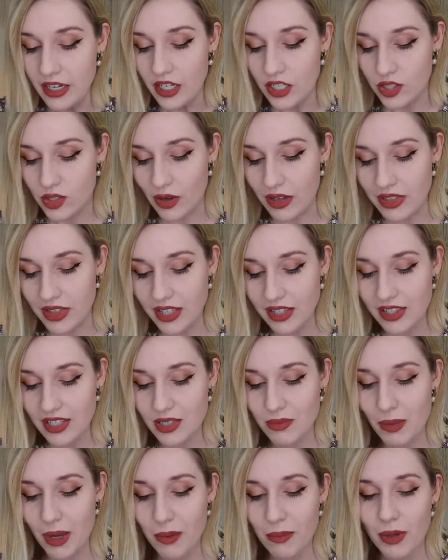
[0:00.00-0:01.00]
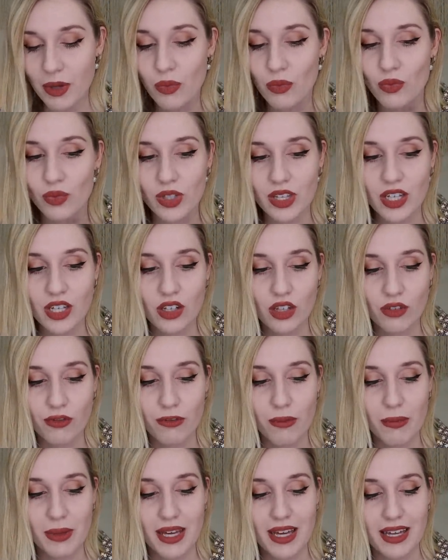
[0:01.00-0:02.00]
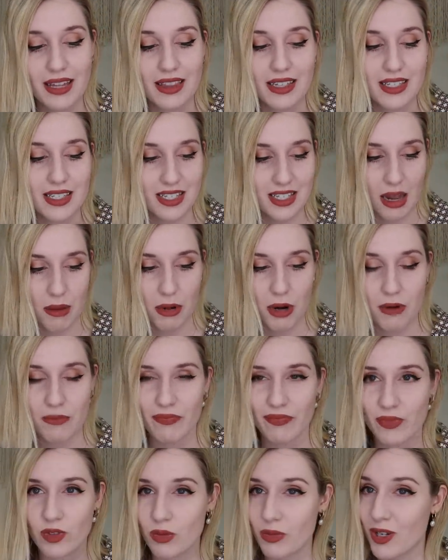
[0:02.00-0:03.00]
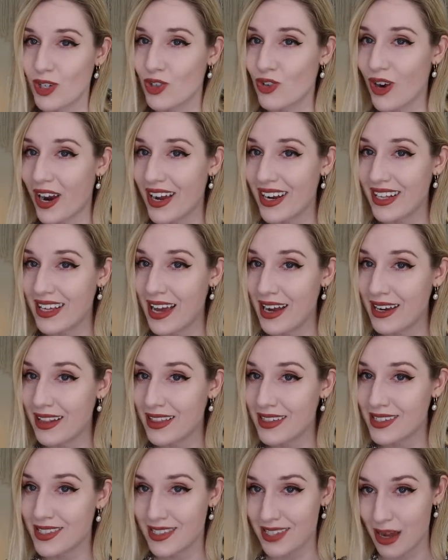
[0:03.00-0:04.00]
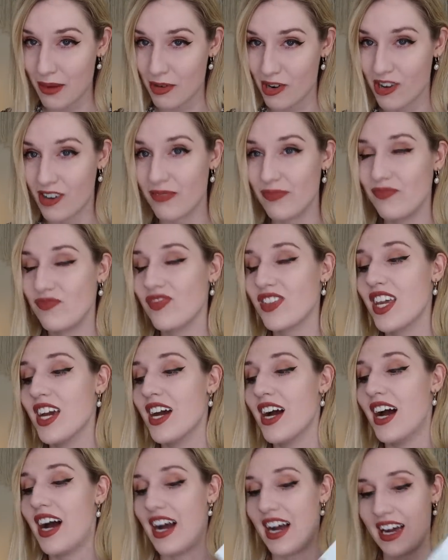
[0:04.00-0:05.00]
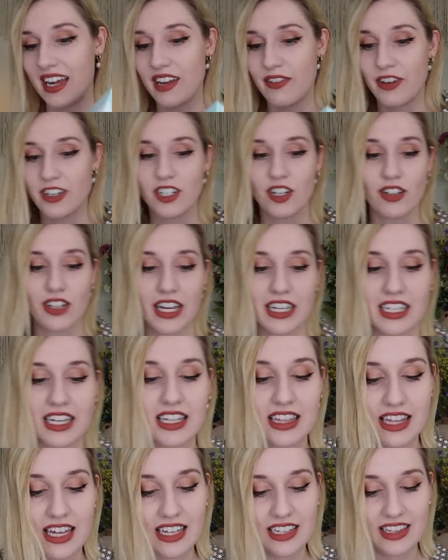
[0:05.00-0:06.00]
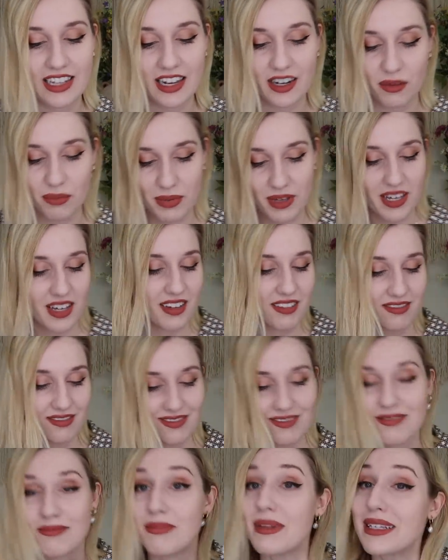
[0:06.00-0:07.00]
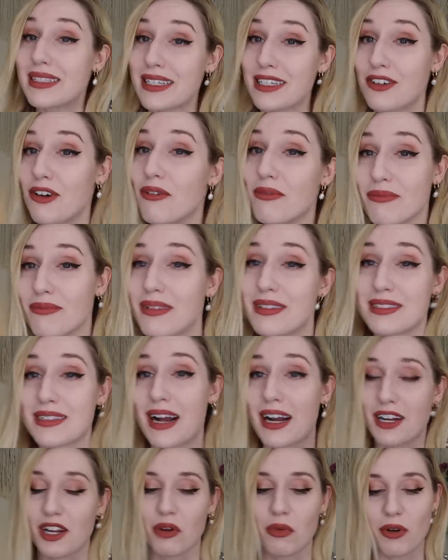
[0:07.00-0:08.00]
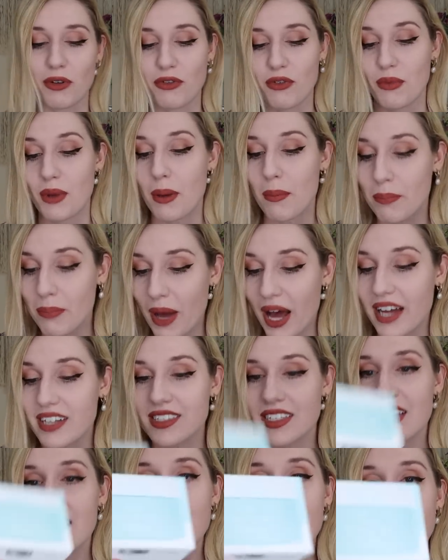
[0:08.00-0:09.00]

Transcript: So I think this might be really good for me in the summer. So I'm gonna try it again in the summer, and if I don't like it, then that'll be, means I don't, it's not gonna work for me, but